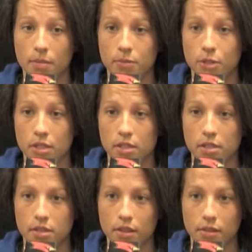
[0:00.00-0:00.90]
Just
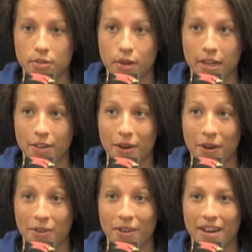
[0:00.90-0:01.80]
training
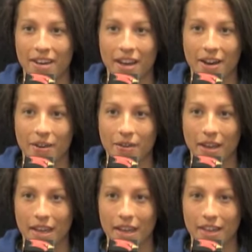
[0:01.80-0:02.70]
hard right now
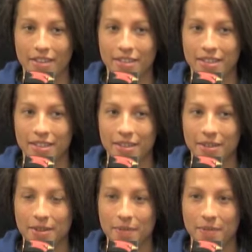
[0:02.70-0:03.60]
and,
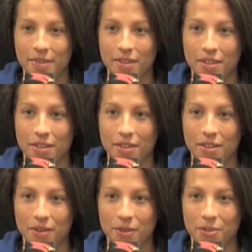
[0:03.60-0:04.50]
you
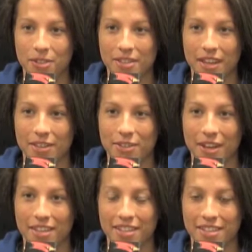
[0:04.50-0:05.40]
know, just like
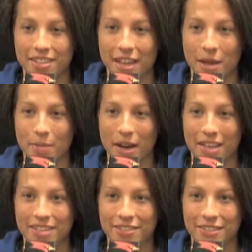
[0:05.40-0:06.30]
trying to stay
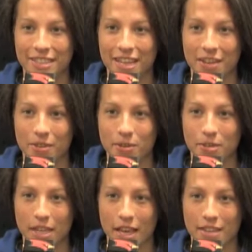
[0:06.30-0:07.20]
positive and stay
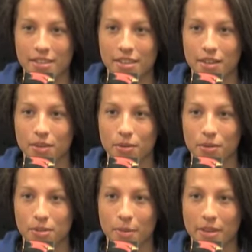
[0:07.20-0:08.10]
enthusiastic through
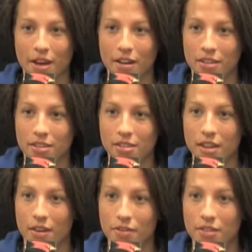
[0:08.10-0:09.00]
some of the harder
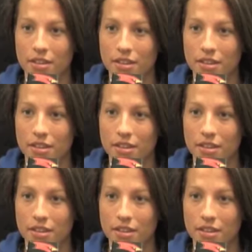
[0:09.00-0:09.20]
stuff.